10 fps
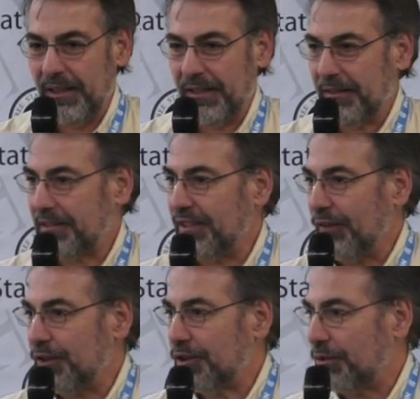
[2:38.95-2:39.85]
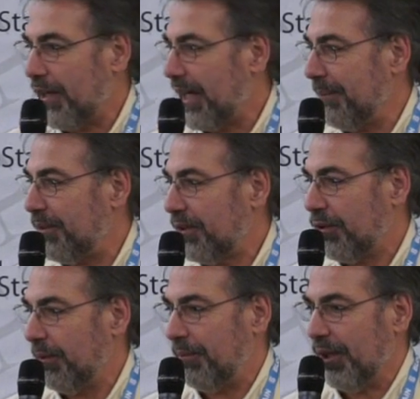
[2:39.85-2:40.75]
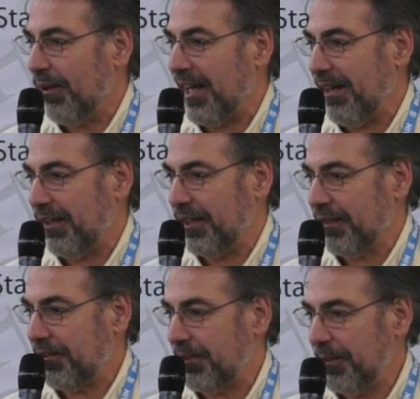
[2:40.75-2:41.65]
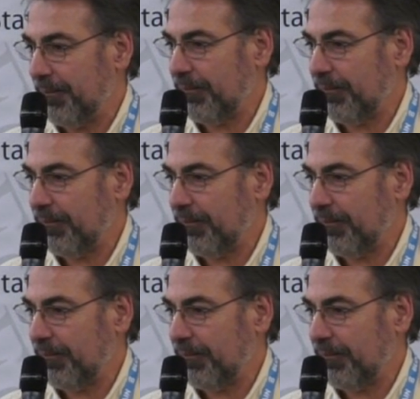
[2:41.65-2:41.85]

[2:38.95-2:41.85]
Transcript: uh, a self described crypto anarchist